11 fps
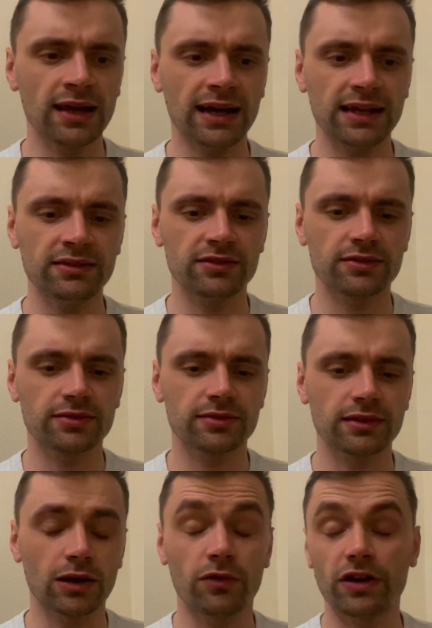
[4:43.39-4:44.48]
And
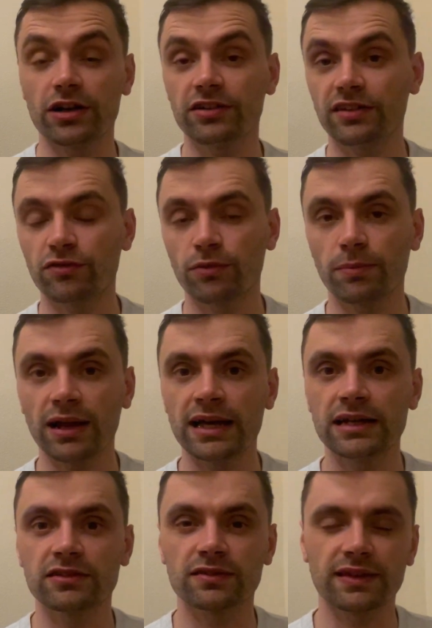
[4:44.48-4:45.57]
there were various different
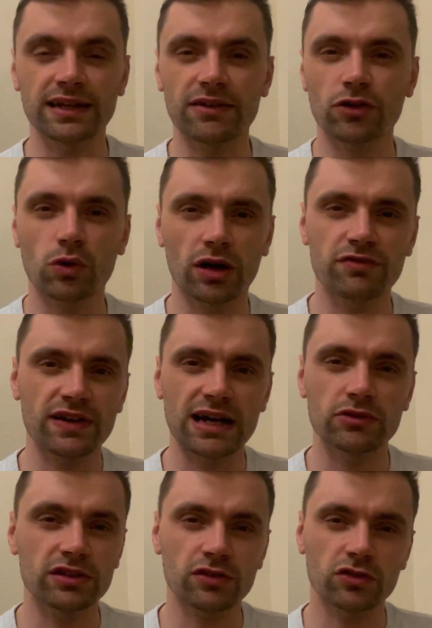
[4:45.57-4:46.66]
players. They never quite
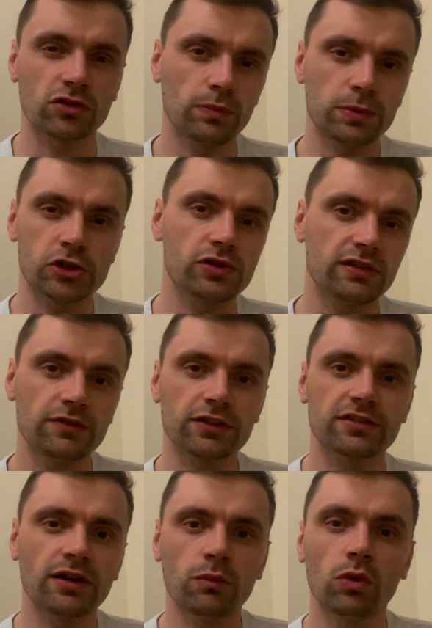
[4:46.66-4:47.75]
found it. So it's an opportunity for
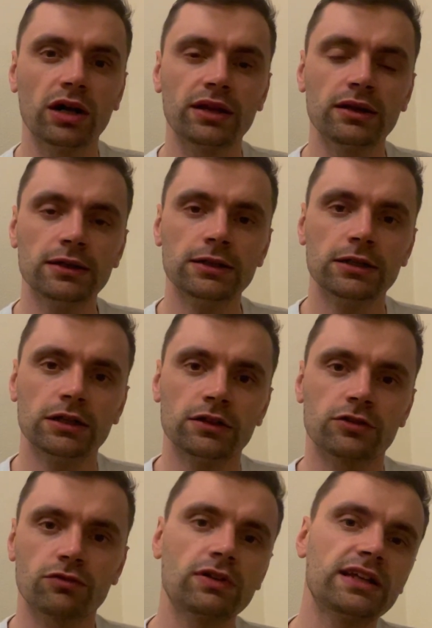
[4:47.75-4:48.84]
someone
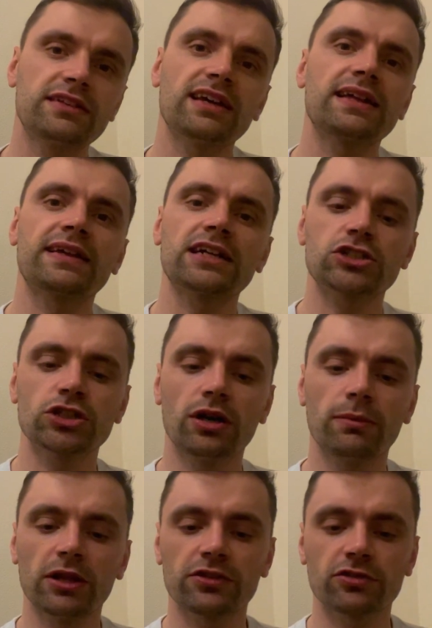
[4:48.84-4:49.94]
to really take that shirt
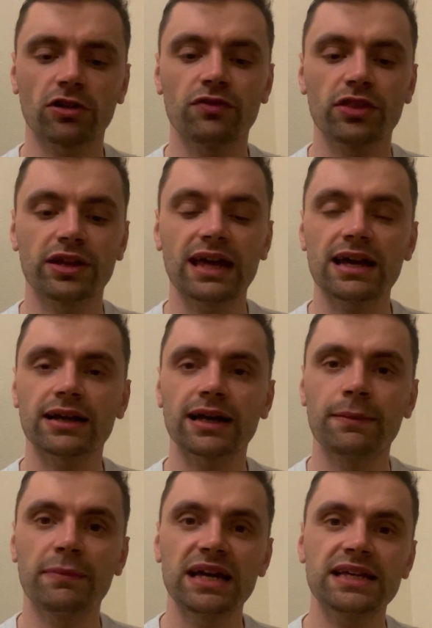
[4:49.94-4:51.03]
by the scruff of the neck
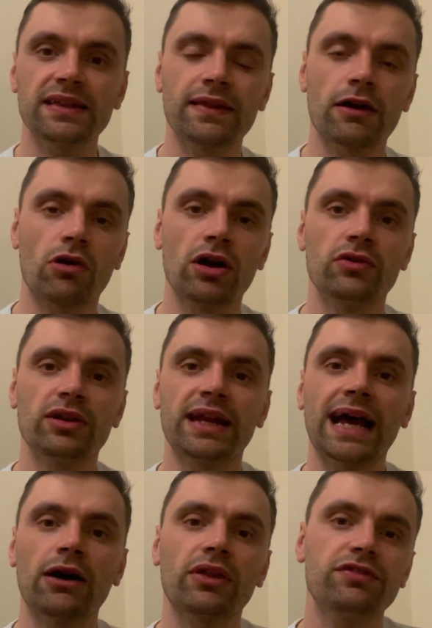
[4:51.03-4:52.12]
and make it their own. And
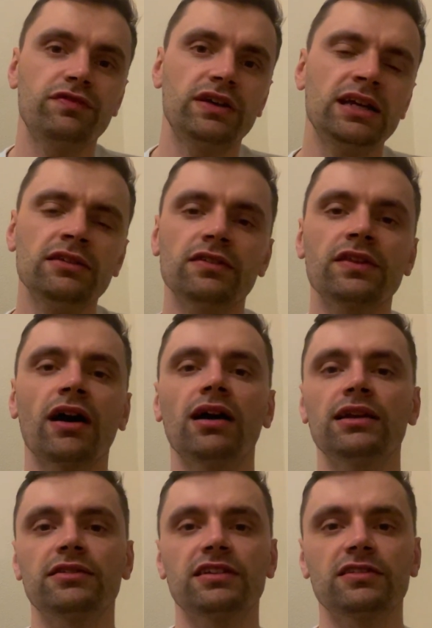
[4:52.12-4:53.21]
how they fit into the
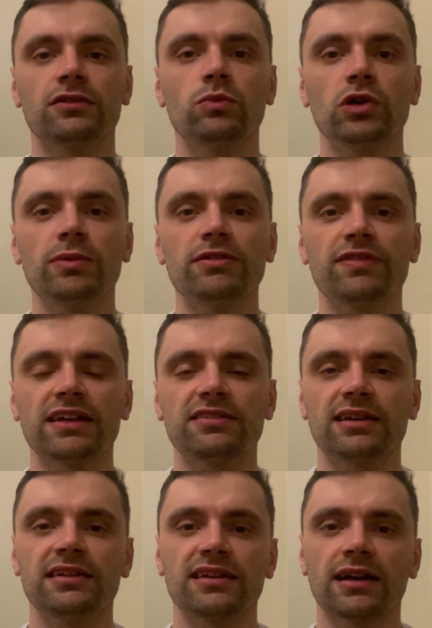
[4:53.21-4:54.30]
Ireland system will be
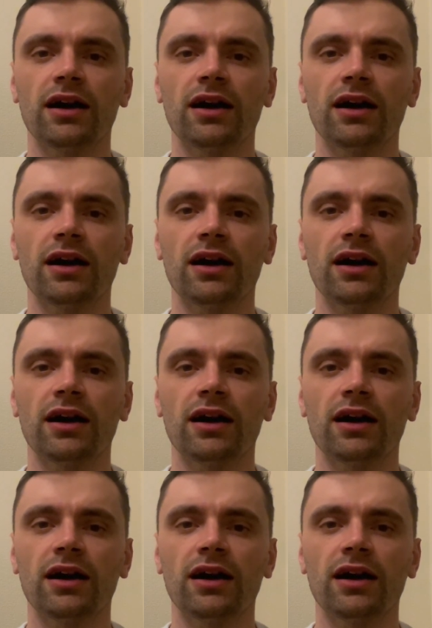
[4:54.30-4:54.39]
fascinating.